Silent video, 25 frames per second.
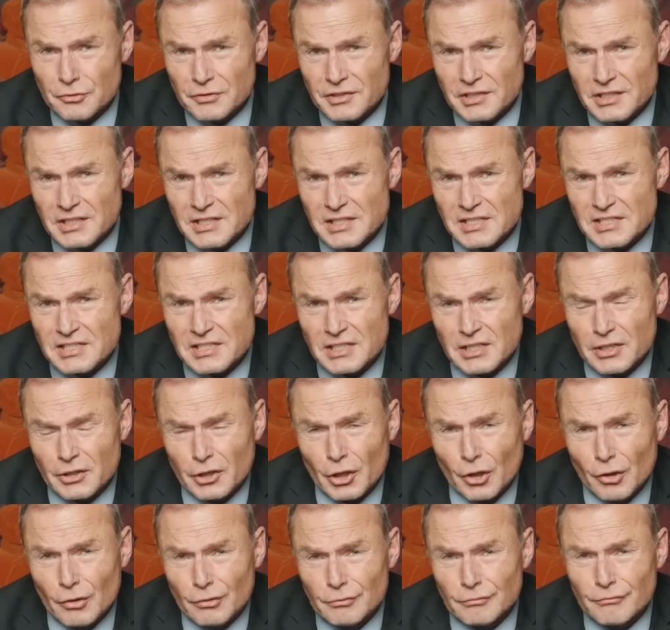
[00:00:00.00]
the
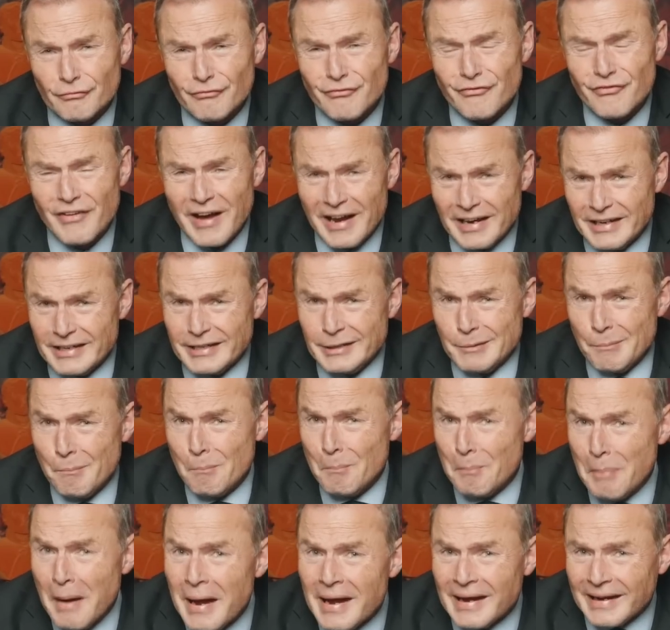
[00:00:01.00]
Silicon Valley
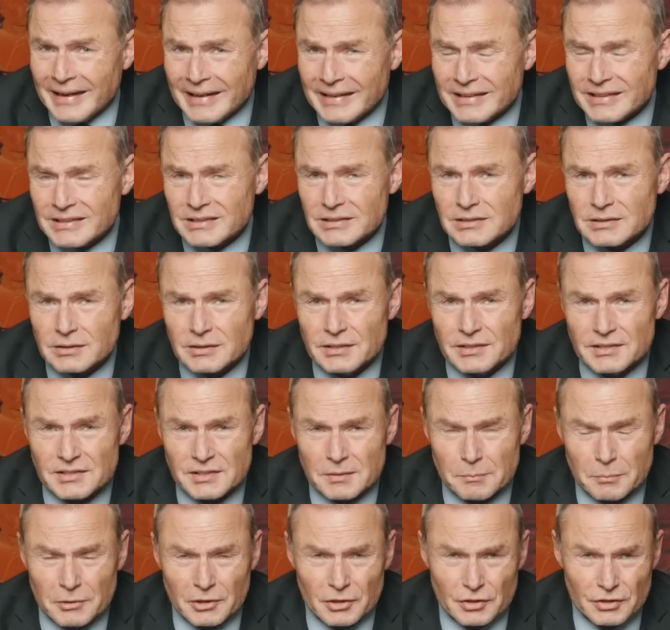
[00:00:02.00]
Bank? Is
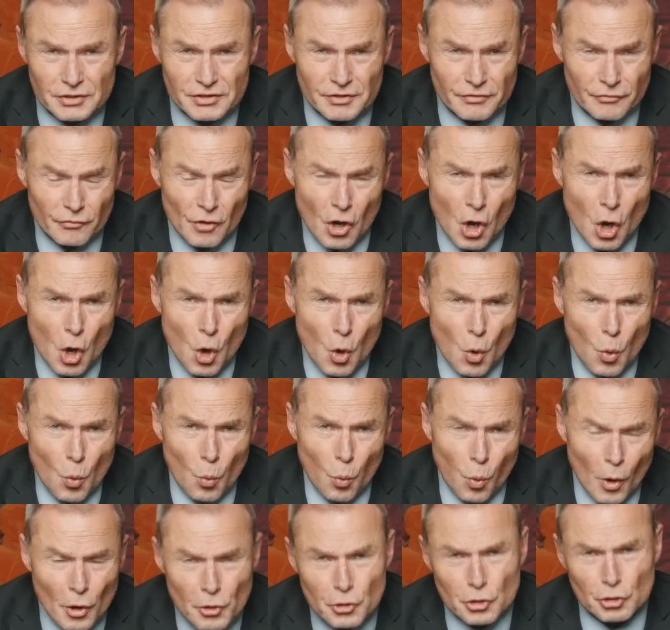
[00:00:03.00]
it because of
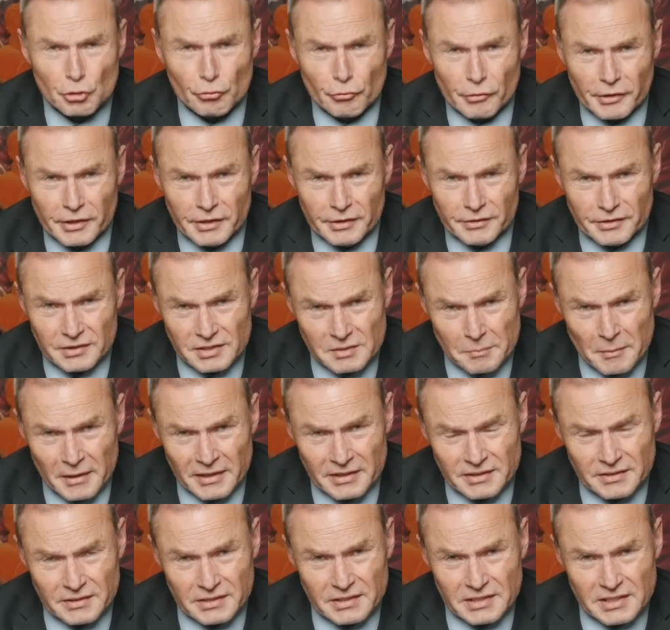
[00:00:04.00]
wokery that's
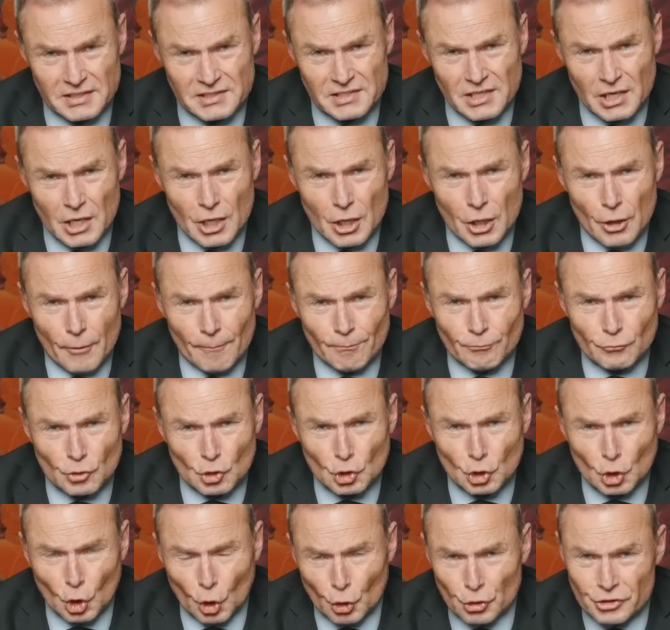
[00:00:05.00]
meant that it's
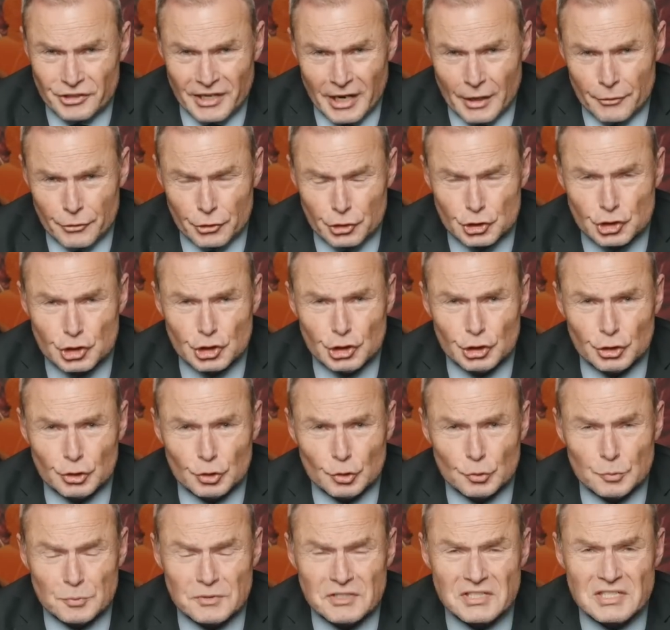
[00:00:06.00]
gone down the
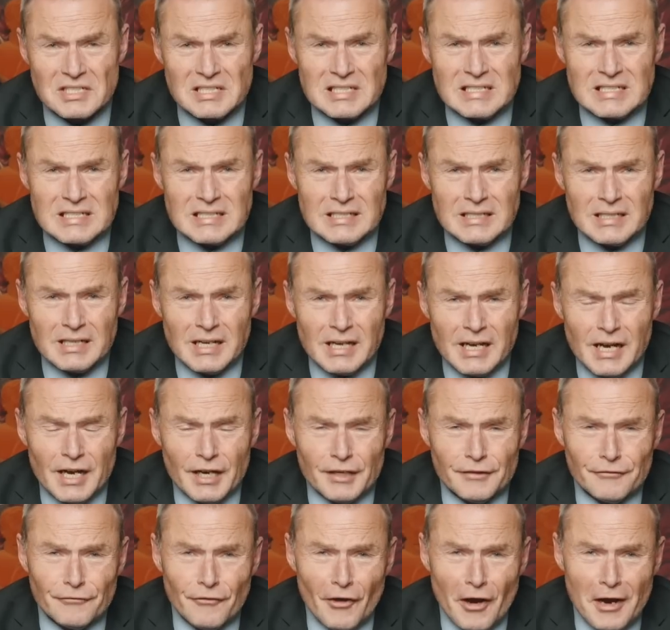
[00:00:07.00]
tubes?
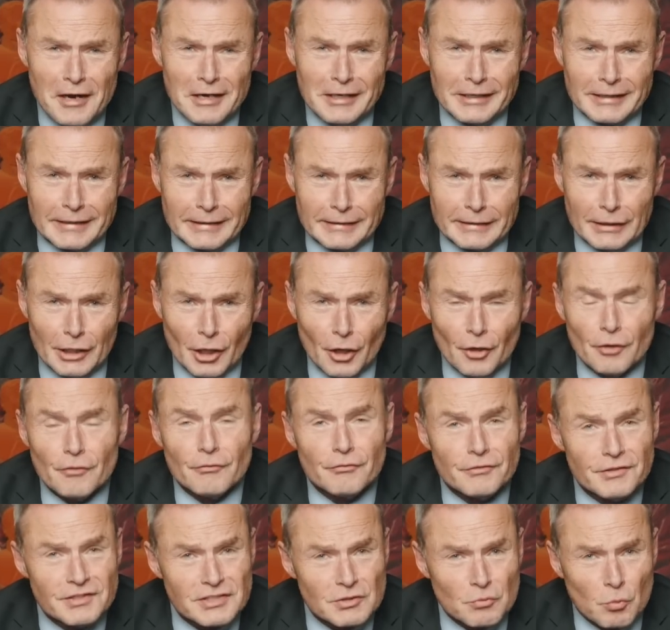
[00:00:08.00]
And finally, uh,
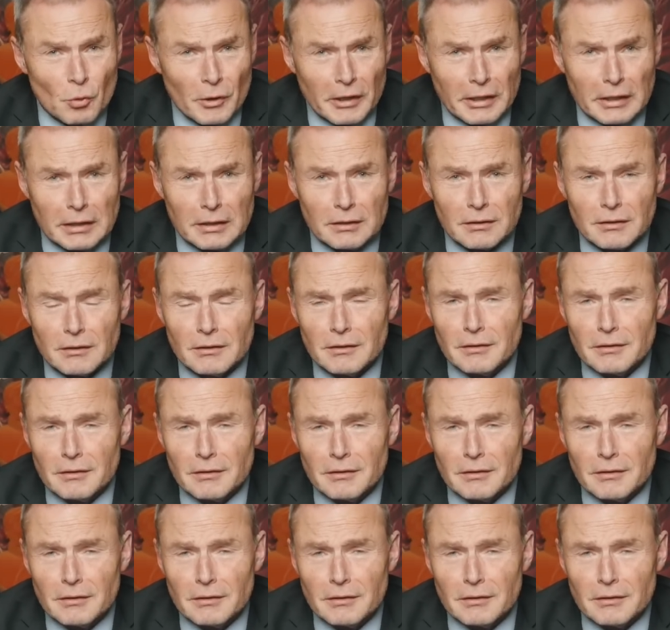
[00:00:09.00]
this week